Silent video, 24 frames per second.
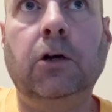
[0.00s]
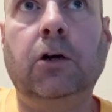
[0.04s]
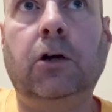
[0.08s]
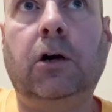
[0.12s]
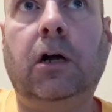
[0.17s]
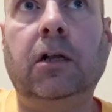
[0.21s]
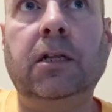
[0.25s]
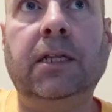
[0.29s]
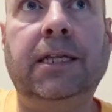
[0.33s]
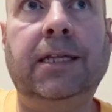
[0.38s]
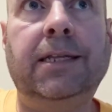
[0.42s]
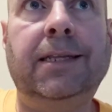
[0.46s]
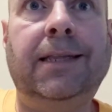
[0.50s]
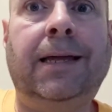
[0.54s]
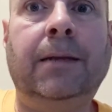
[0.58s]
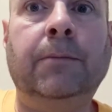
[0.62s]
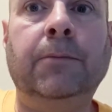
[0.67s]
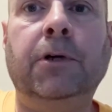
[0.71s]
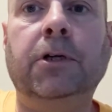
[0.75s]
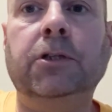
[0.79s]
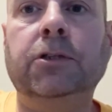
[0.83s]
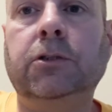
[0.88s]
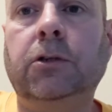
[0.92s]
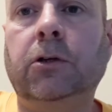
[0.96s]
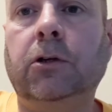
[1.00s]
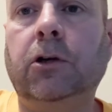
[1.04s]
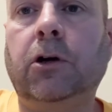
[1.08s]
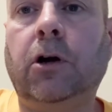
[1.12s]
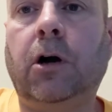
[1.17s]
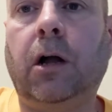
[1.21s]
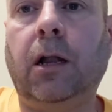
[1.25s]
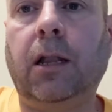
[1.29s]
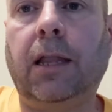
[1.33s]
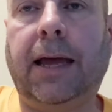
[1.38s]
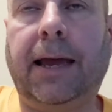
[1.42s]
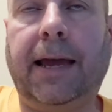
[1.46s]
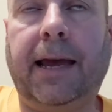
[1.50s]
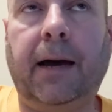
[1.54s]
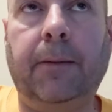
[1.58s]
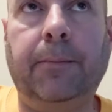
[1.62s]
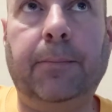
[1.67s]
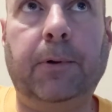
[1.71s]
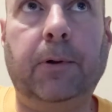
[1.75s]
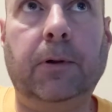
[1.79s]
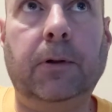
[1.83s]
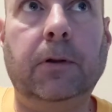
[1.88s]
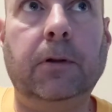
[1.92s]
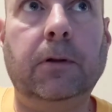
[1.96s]
Call Elon Musk or call
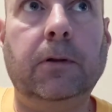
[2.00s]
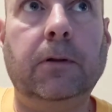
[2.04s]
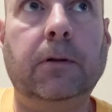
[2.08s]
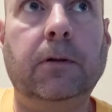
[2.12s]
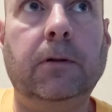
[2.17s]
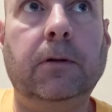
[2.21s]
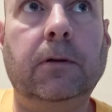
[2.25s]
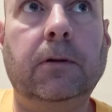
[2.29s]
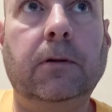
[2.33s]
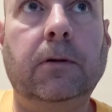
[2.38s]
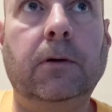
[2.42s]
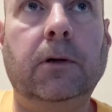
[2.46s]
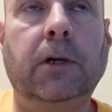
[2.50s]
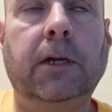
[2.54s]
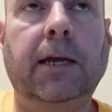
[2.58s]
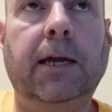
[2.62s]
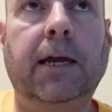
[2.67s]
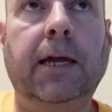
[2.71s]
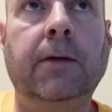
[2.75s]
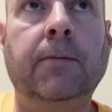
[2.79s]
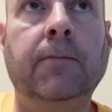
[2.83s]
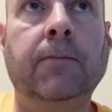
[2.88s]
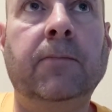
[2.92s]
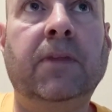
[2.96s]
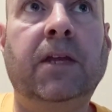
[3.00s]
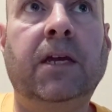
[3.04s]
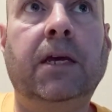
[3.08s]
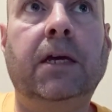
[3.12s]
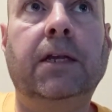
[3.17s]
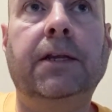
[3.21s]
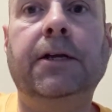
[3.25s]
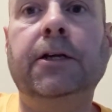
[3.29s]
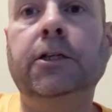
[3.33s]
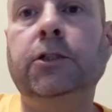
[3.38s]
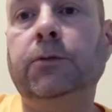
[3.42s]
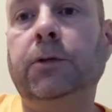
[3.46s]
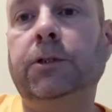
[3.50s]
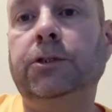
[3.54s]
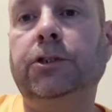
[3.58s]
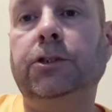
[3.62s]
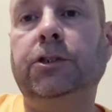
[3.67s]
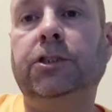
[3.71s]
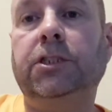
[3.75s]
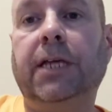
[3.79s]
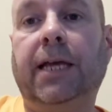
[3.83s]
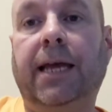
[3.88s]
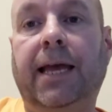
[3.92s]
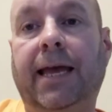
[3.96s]
Apple. Okay? And here's what you
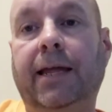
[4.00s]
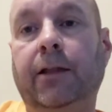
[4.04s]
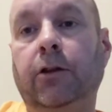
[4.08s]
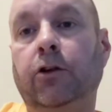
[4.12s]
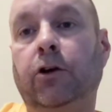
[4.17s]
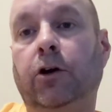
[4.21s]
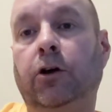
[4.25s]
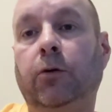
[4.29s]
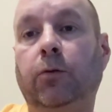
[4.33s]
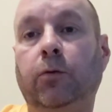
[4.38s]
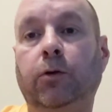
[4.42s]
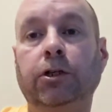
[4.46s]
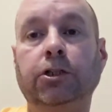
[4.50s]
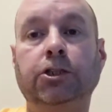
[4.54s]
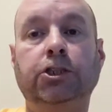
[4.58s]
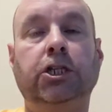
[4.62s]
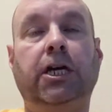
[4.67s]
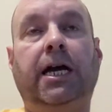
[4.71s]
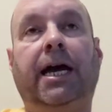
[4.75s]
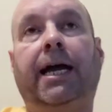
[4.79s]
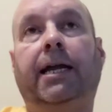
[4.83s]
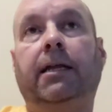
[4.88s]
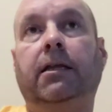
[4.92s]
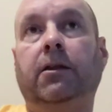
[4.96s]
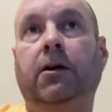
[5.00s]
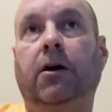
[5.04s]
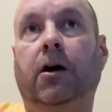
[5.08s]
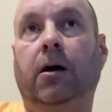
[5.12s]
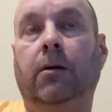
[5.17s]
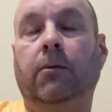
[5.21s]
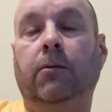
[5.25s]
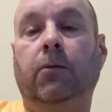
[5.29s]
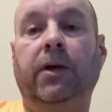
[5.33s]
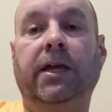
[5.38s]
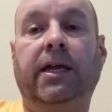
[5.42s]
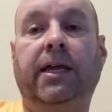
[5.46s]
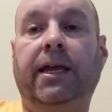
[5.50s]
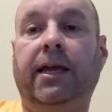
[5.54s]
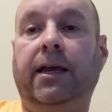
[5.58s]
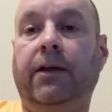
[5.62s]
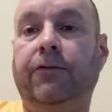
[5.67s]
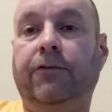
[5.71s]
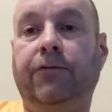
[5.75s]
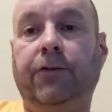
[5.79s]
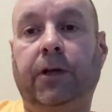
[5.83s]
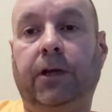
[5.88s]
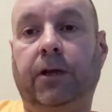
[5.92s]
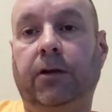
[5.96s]
say. Hey, look, we're jacked up. We
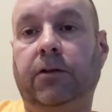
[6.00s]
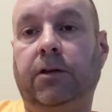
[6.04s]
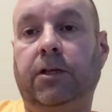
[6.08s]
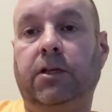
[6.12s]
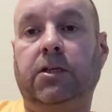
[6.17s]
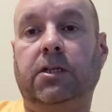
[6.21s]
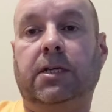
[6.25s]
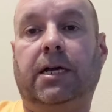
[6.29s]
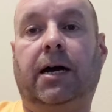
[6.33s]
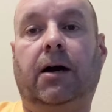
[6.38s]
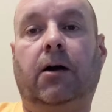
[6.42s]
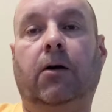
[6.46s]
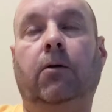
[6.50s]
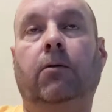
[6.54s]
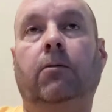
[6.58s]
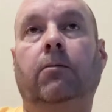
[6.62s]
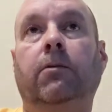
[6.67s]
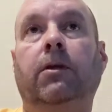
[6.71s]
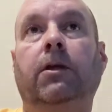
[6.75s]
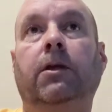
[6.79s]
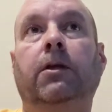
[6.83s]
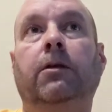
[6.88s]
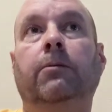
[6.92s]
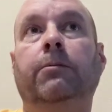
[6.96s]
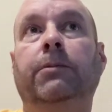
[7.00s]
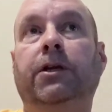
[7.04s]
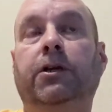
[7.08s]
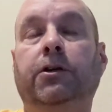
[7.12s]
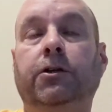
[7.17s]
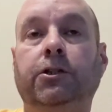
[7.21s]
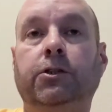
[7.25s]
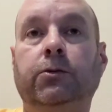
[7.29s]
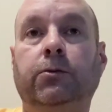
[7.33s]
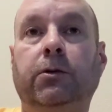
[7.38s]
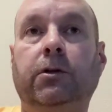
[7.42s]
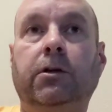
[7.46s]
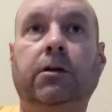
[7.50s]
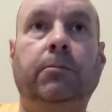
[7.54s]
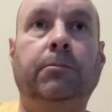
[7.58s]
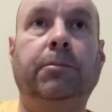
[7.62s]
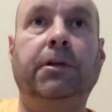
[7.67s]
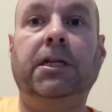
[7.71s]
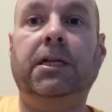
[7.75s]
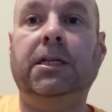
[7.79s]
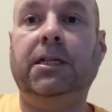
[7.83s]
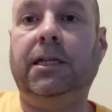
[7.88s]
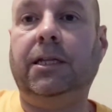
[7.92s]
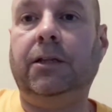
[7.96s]
can't figure this out because we're
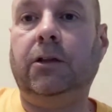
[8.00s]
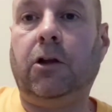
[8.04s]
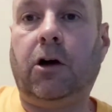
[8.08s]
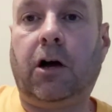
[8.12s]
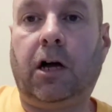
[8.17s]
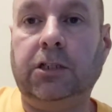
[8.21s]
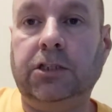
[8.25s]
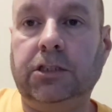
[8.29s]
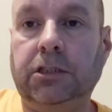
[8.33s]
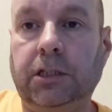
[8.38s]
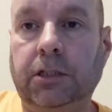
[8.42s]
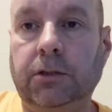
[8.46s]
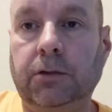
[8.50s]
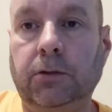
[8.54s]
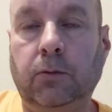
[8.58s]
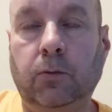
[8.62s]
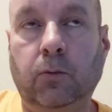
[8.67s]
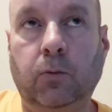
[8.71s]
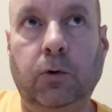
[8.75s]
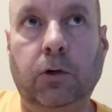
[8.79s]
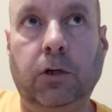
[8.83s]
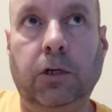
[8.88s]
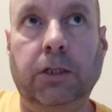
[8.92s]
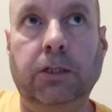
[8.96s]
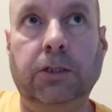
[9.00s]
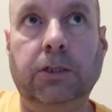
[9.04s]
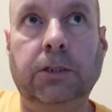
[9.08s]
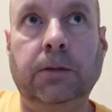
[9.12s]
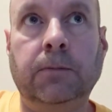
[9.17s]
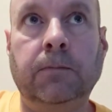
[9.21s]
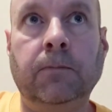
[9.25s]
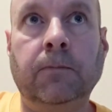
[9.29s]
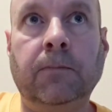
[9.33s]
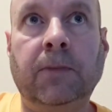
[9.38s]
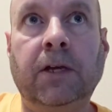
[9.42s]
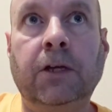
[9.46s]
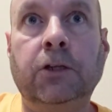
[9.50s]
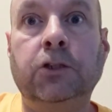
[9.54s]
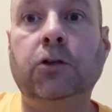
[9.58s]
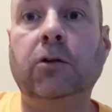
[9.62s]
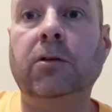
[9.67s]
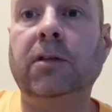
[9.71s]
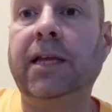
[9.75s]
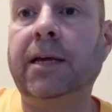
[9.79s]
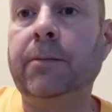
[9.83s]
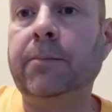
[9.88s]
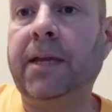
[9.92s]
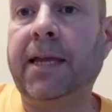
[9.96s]
completely lost in the woods. So
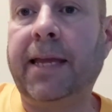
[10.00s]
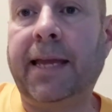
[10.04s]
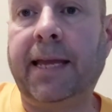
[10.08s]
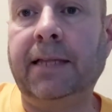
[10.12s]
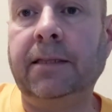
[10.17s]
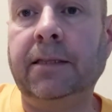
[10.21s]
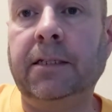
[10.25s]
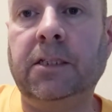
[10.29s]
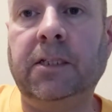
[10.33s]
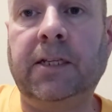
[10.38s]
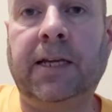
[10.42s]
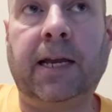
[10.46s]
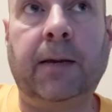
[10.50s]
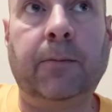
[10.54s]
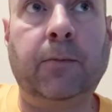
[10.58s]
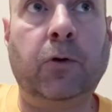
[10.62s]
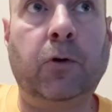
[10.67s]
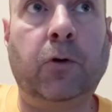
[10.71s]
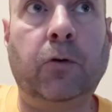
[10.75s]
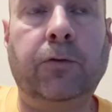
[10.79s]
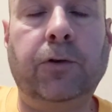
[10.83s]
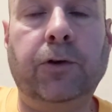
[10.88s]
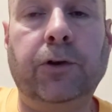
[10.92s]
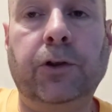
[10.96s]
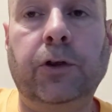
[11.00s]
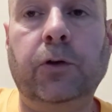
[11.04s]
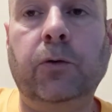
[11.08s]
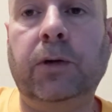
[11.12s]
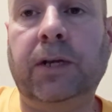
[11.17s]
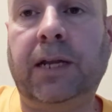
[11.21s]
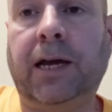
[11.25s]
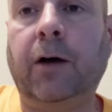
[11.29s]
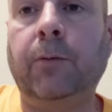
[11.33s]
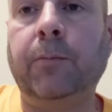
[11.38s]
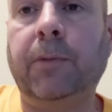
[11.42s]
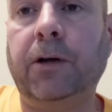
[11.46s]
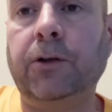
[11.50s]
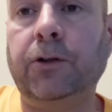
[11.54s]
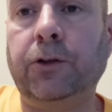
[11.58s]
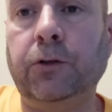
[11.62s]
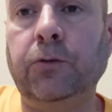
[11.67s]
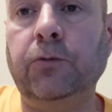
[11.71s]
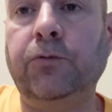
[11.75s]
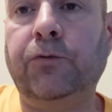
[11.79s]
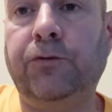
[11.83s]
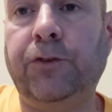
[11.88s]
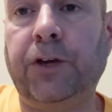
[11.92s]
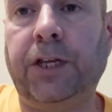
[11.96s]
let me hand this camera over to you, and how about
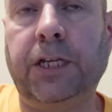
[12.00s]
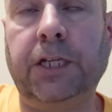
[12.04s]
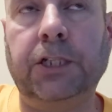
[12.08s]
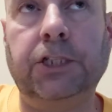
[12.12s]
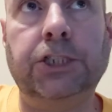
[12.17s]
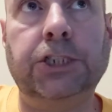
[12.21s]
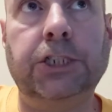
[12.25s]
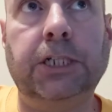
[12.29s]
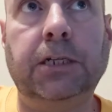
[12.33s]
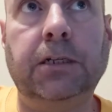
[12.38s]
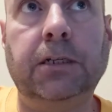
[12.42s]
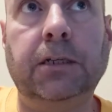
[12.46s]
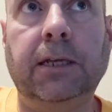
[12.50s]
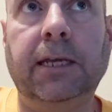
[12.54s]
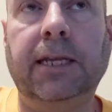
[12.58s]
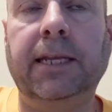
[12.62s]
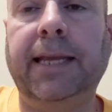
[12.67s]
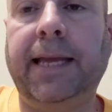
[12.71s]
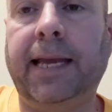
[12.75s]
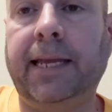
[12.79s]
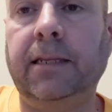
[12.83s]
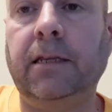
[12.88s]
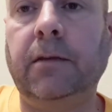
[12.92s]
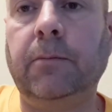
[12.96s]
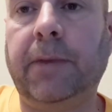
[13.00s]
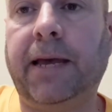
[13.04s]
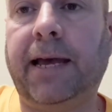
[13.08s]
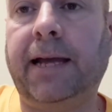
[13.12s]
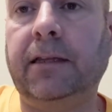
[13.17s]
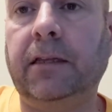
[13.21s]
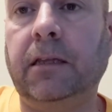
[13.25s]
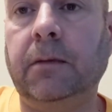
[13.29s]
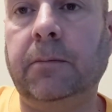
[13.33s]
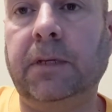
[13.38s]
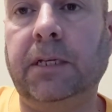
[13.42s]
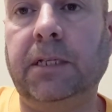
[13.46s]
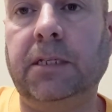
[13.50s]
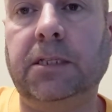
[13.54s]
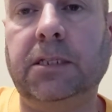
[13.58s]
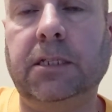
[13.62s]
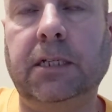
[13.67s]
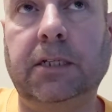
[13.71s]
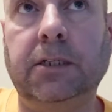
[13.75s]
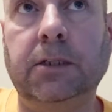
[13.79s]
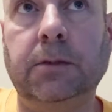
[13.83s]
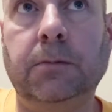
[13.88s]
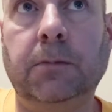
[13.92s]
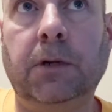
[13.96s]
you finish it and hand it back to me in
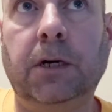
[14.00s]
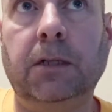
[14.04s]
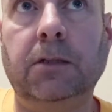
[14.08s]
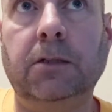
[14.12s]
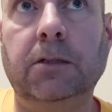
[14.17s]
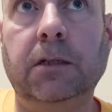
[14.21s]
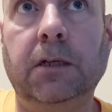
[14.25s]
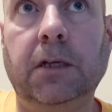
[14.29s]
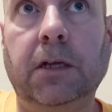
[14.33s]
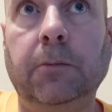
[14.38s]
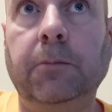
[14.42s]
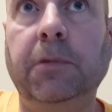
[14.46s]
6 months?